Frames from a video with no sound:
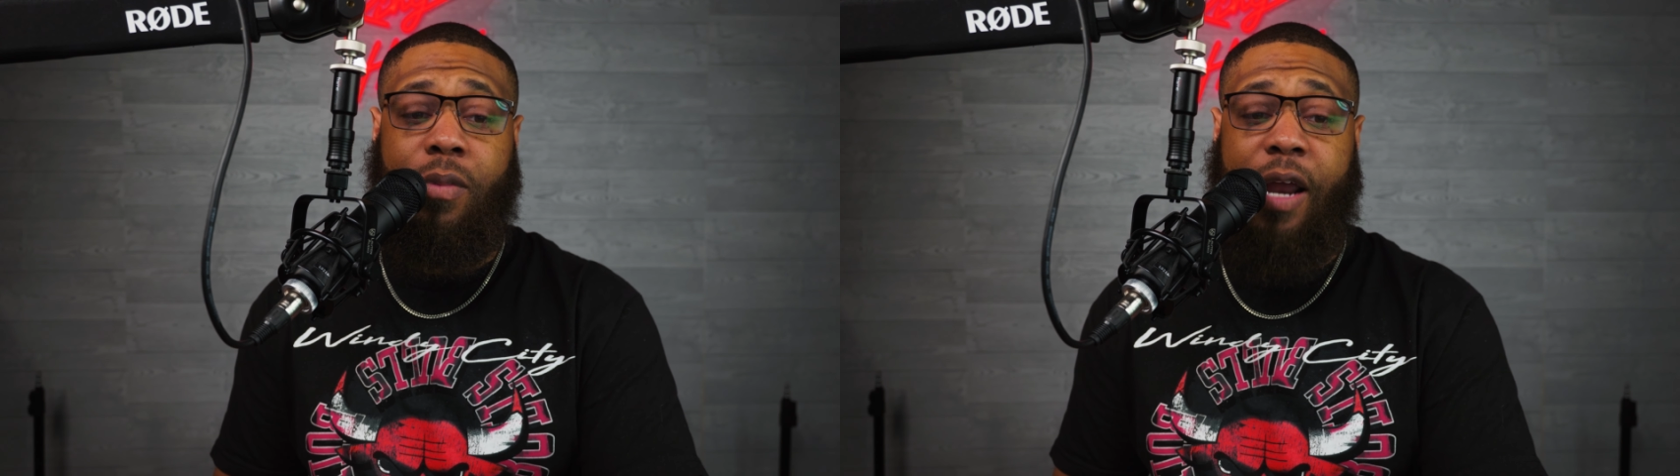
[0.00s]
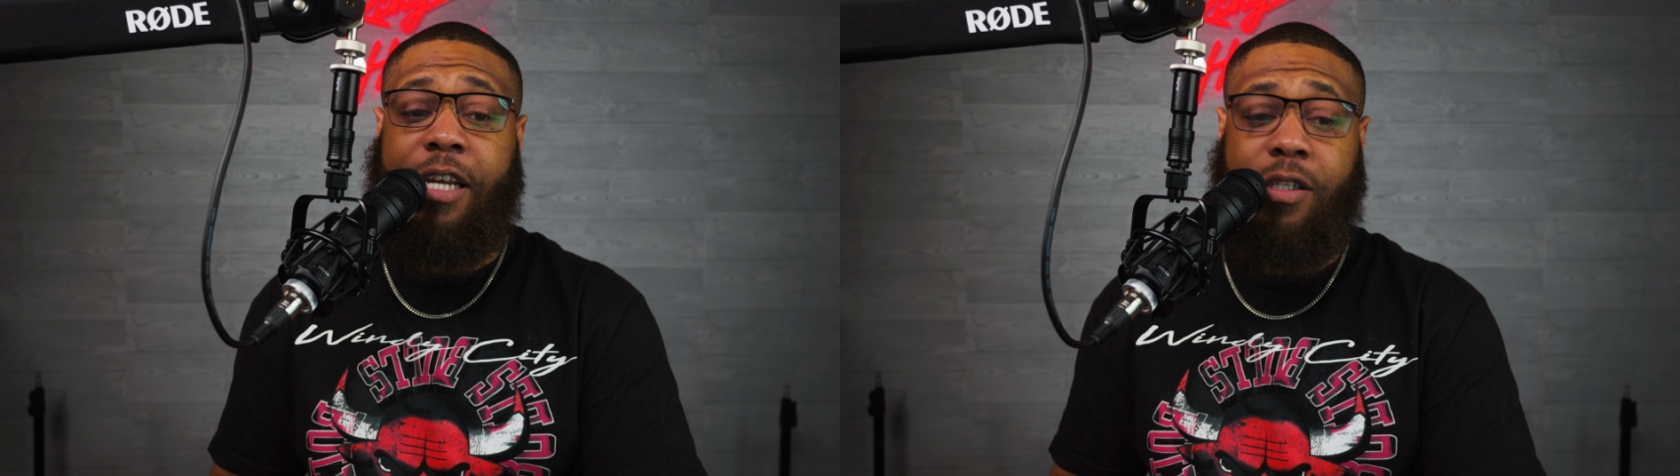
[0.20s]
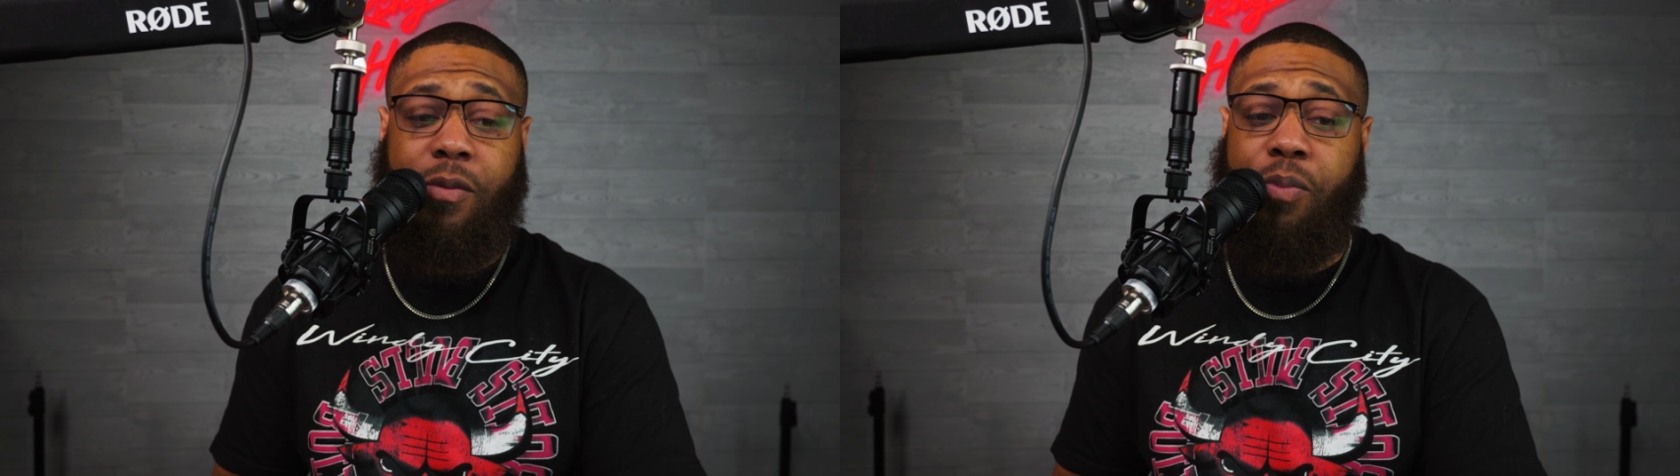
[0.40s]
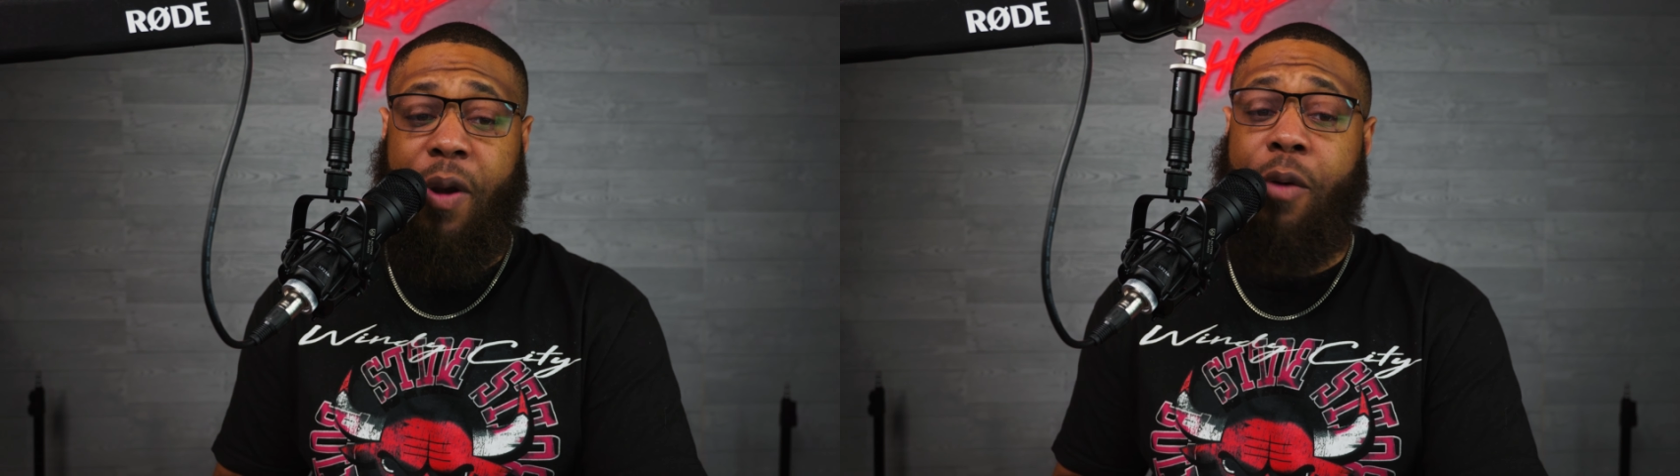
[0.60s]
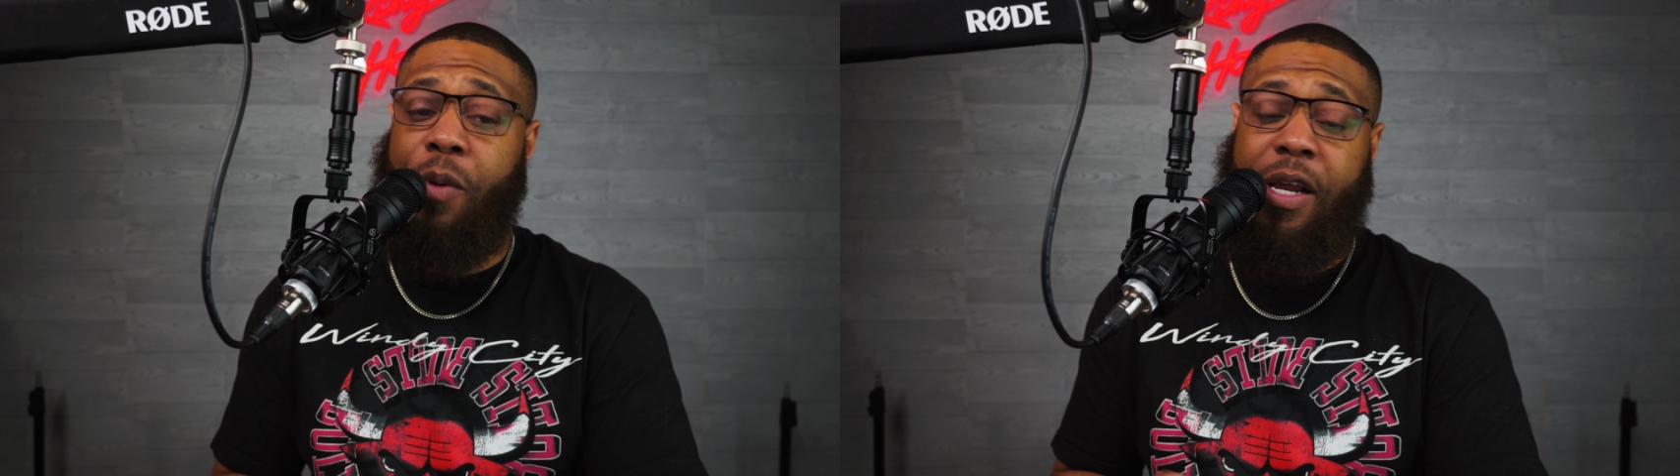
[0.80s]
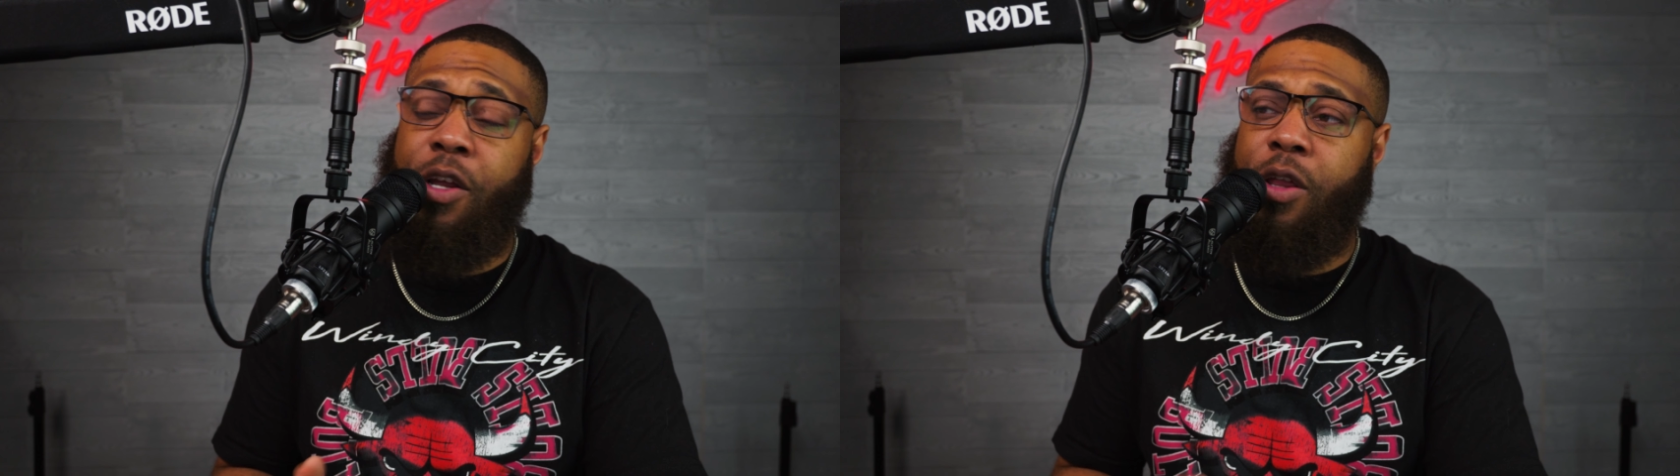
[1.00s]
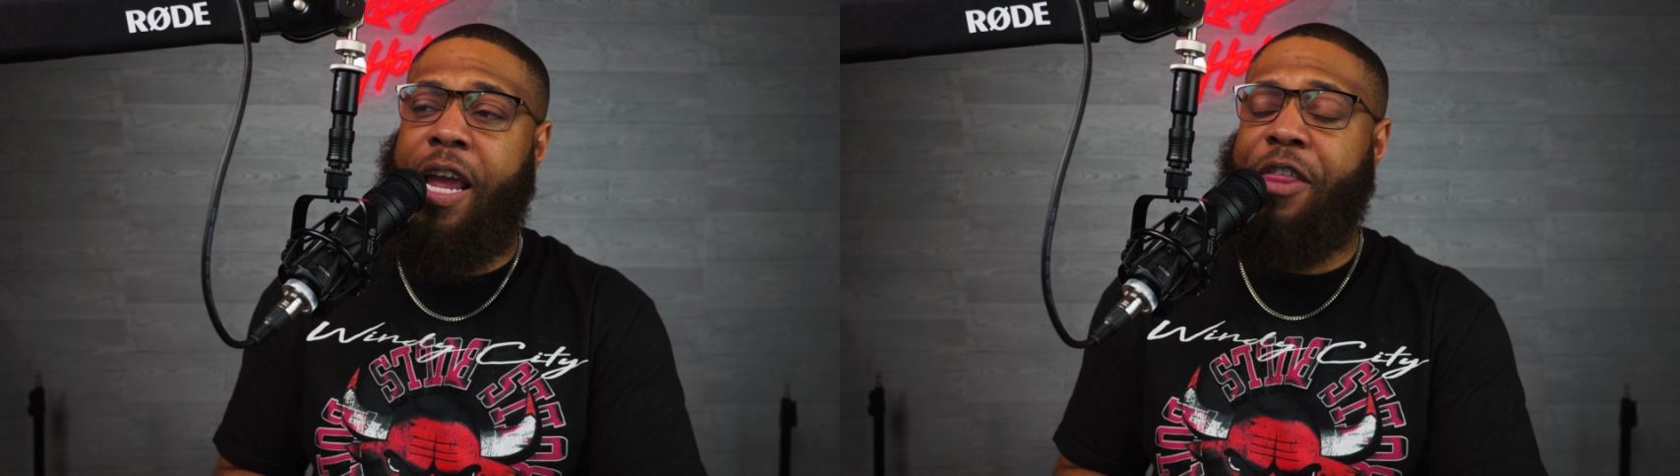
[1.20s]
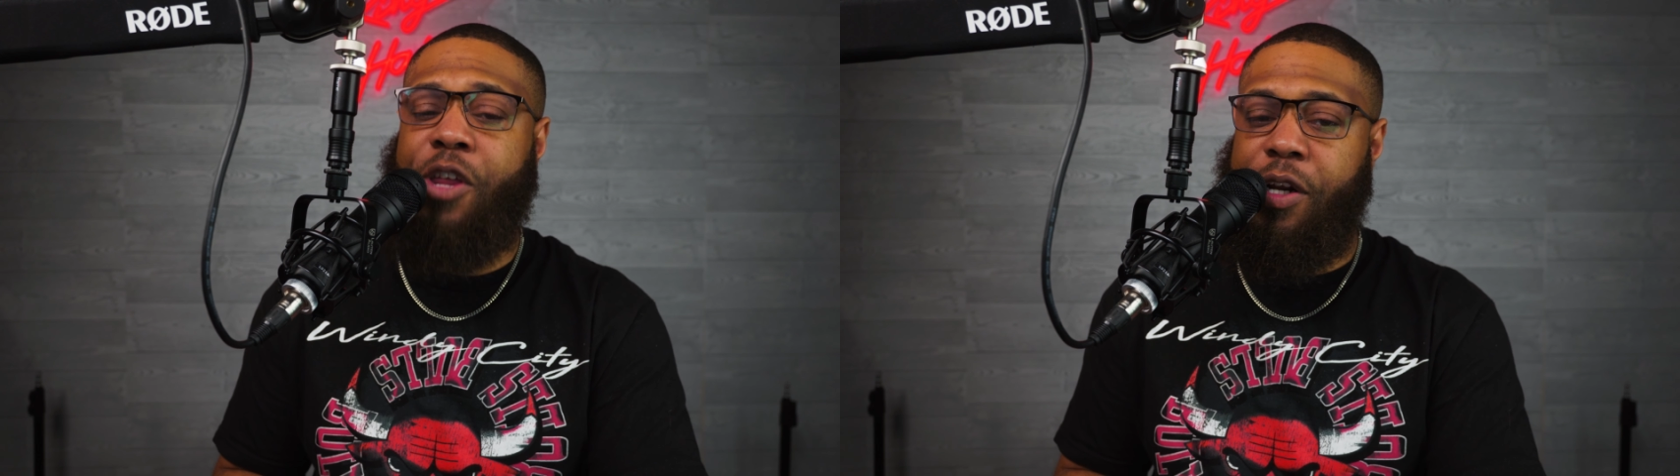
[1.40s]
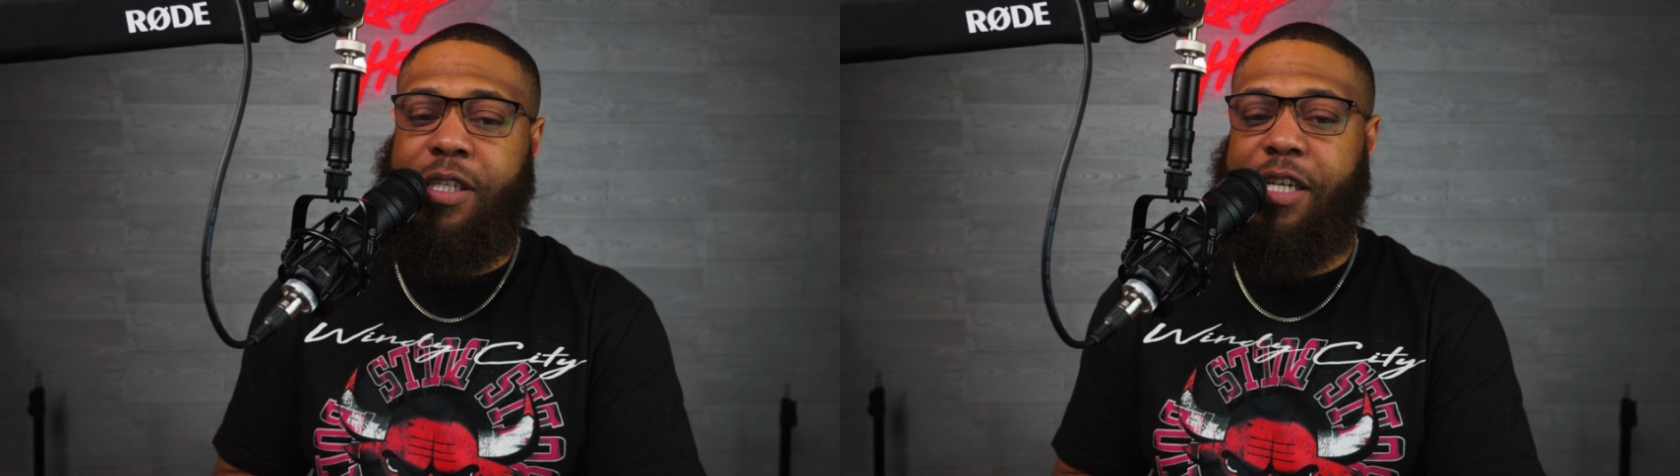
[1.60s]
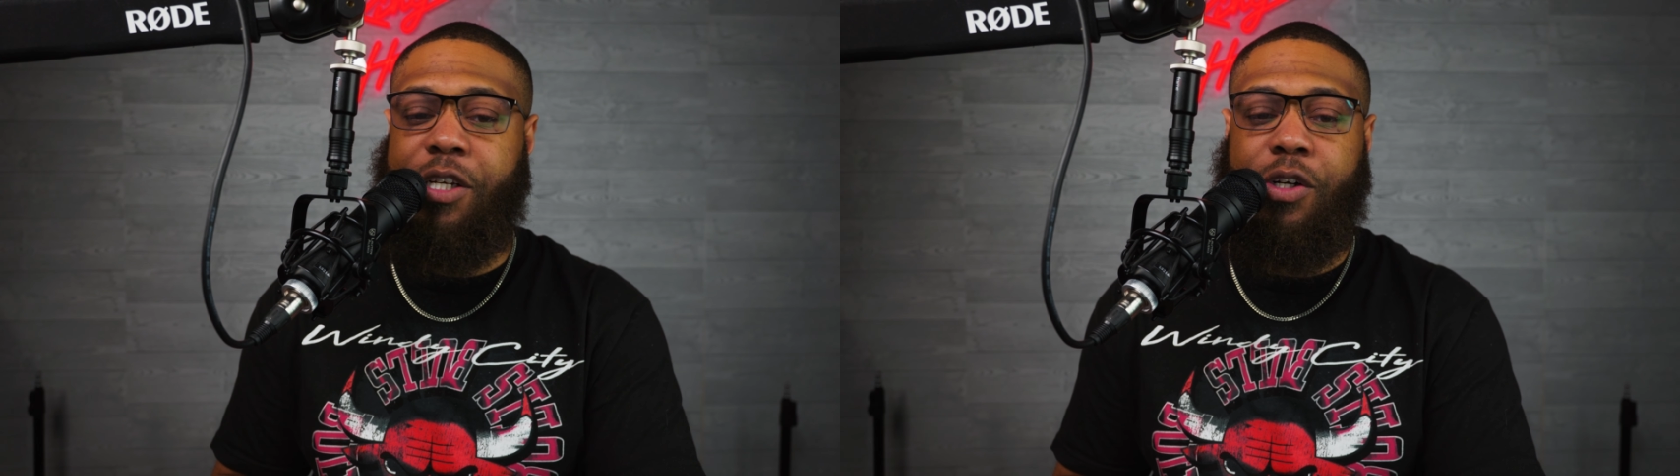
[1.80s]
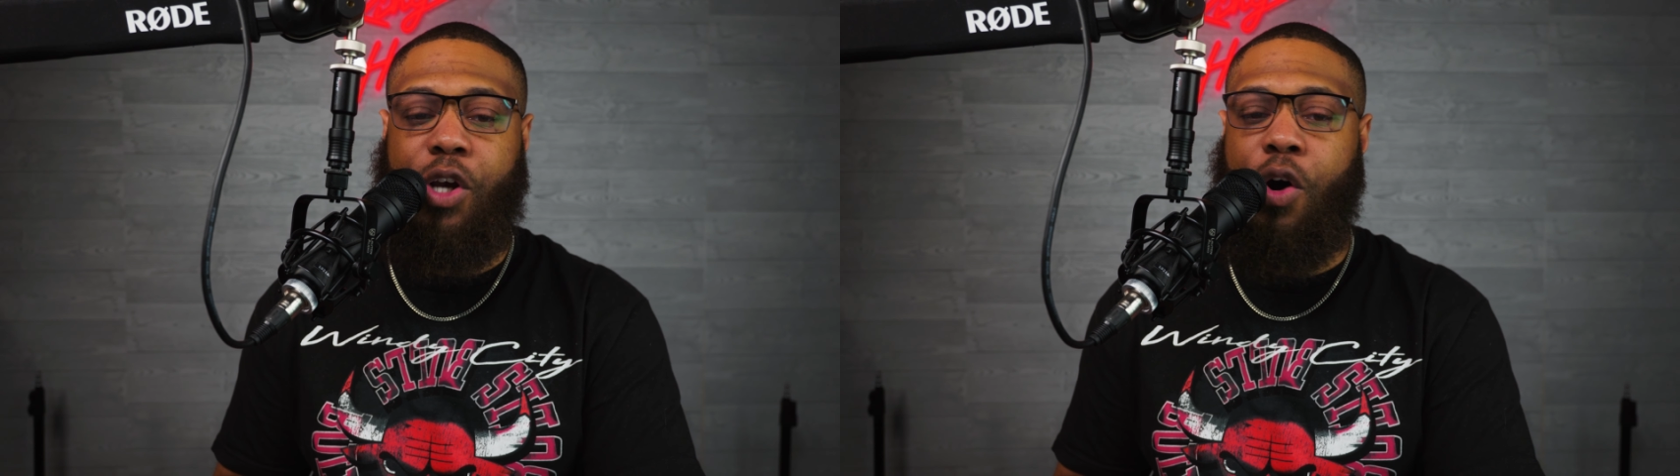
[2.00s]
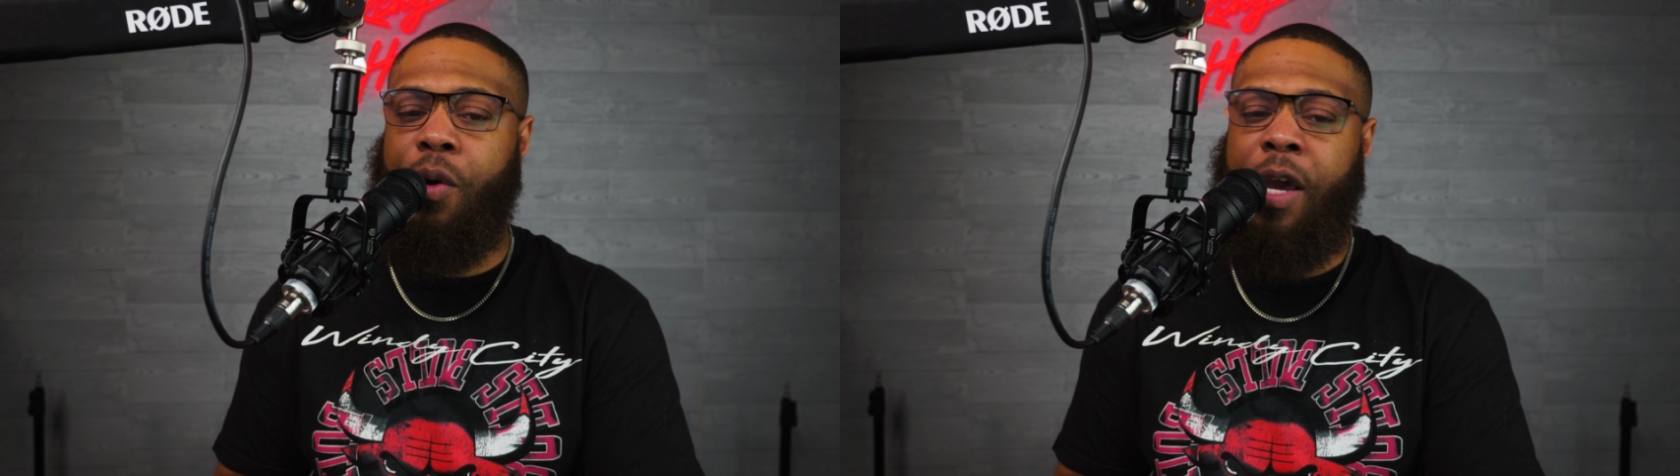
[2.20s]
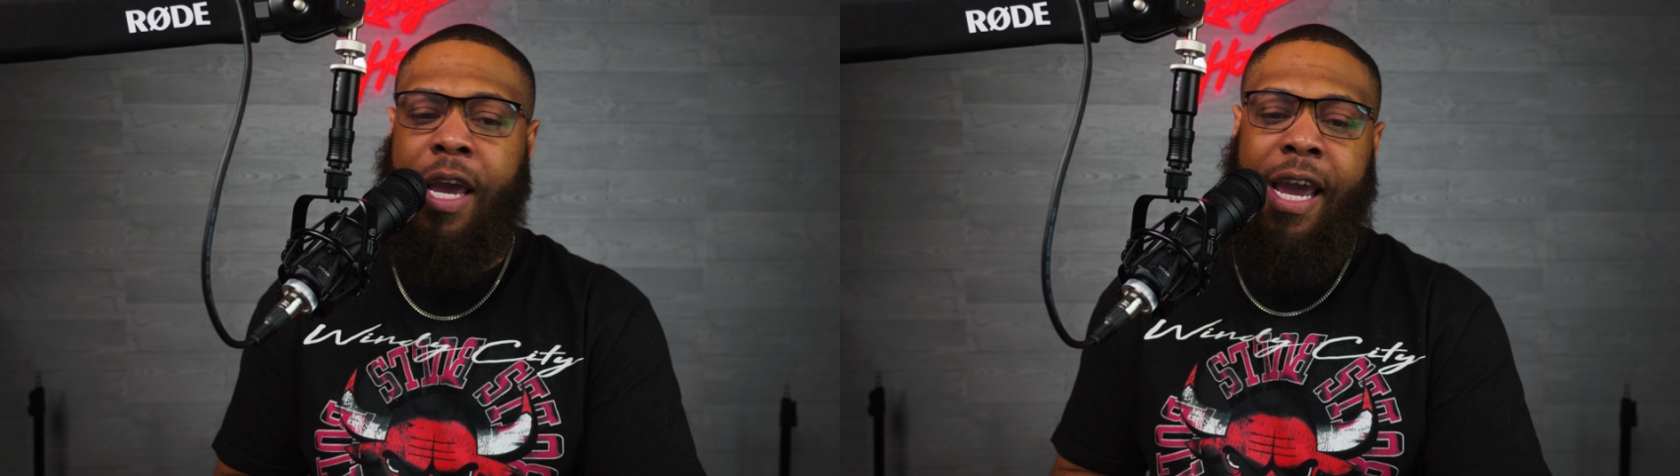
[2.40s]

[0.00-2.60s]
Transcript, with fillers: nice pay when you look at thirty-six years old.